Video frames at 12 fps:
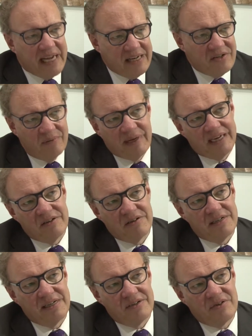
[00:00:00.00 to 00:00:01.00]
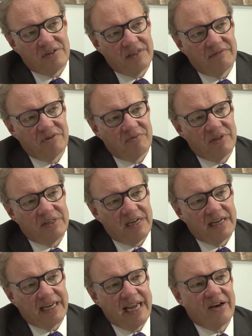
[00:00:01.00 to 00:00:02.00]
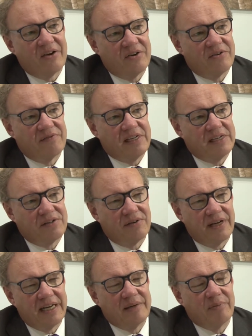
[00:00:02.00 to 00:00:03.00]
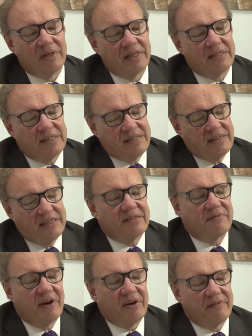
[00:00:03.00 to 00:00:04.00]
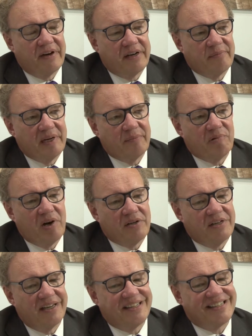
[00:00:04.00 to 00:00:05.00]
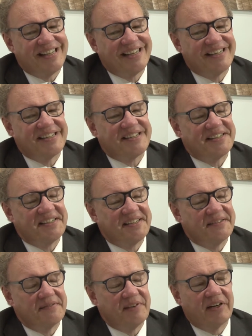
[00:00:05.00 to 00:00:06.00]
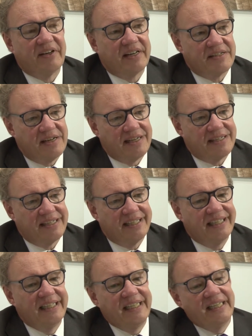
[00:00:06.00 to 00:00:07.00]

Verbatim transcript: major, major initiatives which I cannot unveil today, but it's it's, it's very, very big projects that it's uh, very exciting